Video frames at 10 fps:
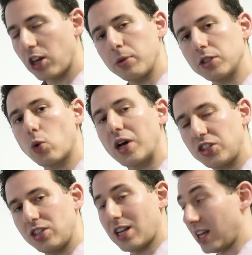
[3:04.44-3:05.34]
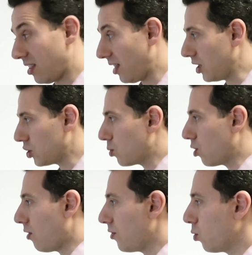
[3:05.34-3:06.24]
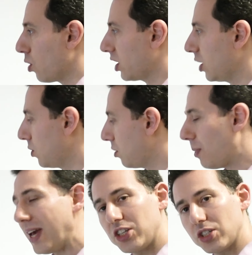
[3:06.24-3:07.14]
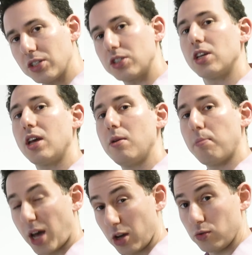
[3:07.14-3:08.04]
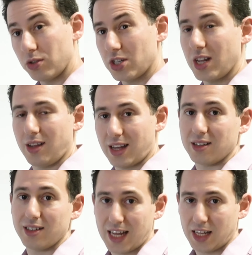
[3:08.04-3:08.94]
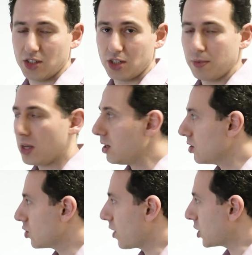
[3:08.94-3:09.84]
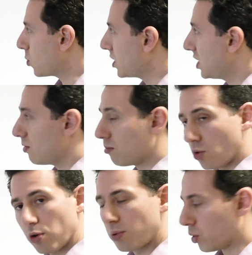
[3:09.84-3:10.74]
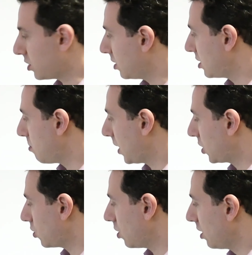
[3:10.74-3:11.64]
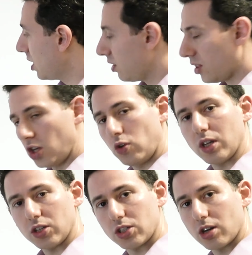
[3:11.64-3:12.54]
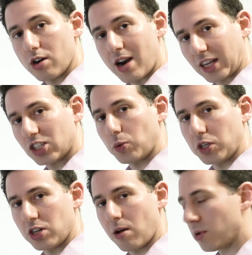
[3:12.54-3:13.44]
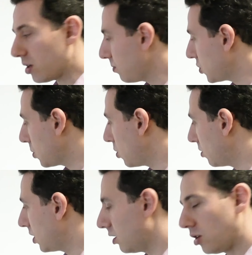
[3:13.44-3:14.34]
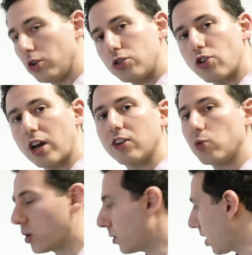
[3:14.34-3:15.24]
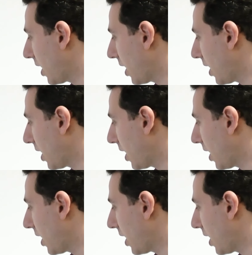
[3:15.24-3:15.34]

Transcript: economics questions like this, we're often working with patients, pounds, and days. So that's why it's even more important to make sure the units are next to each number so we don't lose track of where we're